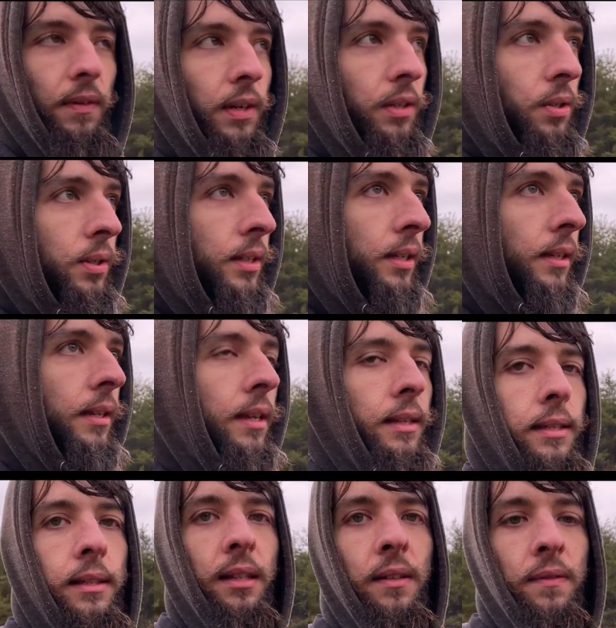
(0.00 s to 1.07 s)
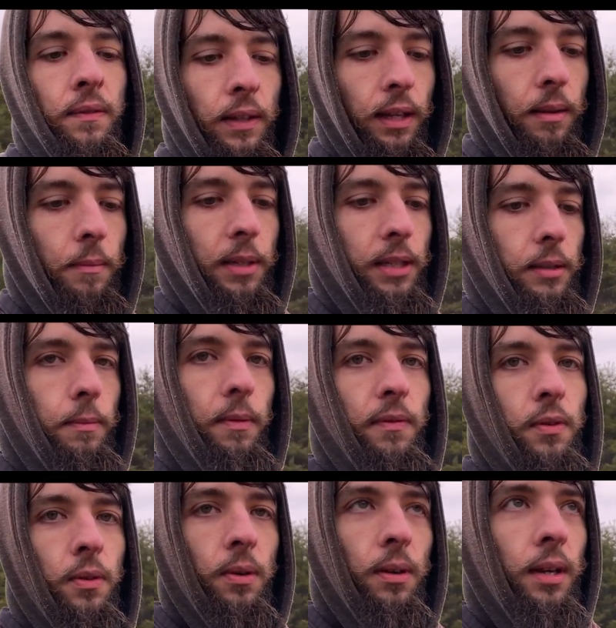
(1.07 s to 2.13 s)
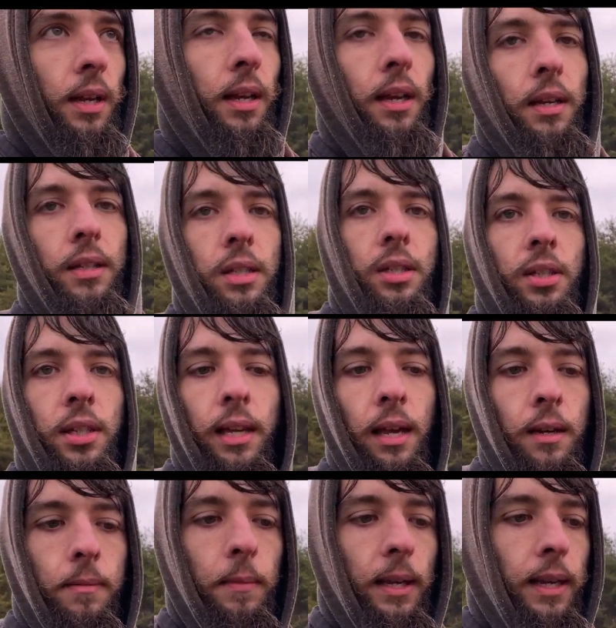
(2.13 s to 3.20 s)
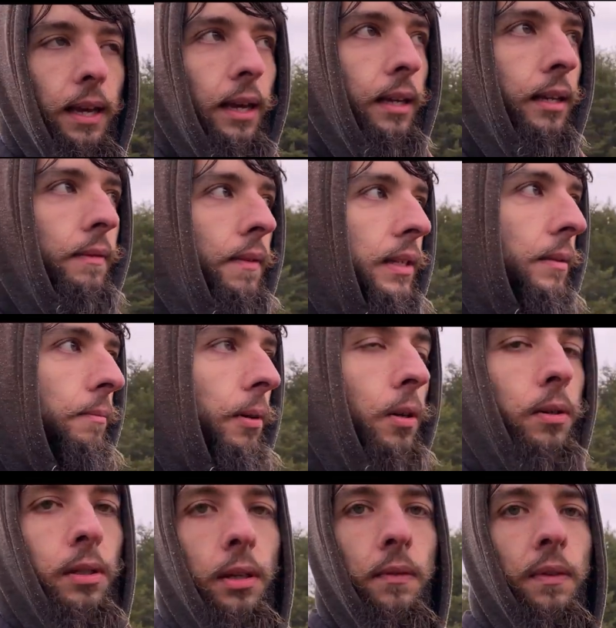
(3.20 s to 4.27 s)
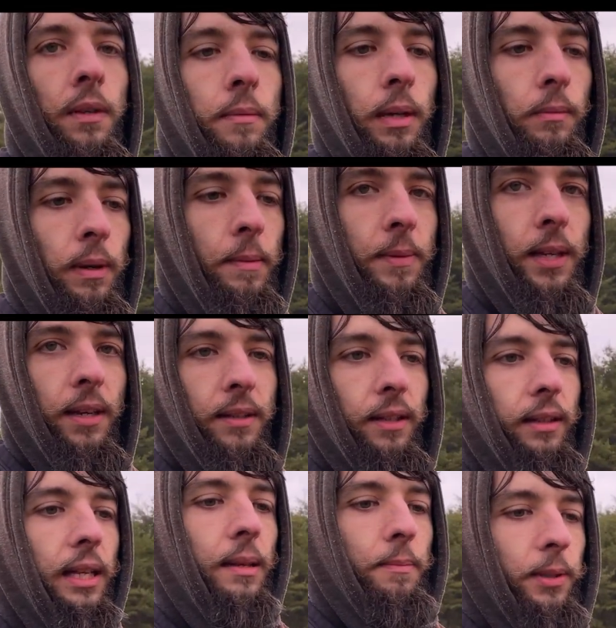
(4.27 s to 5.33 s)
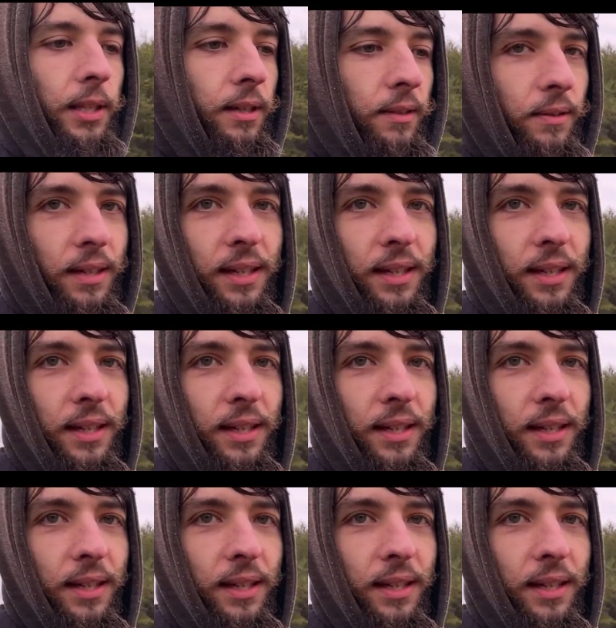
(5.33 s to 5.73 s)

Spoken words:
you're interested in that stuff, like I mentioned before, just check out my activism post over on my website in the link below.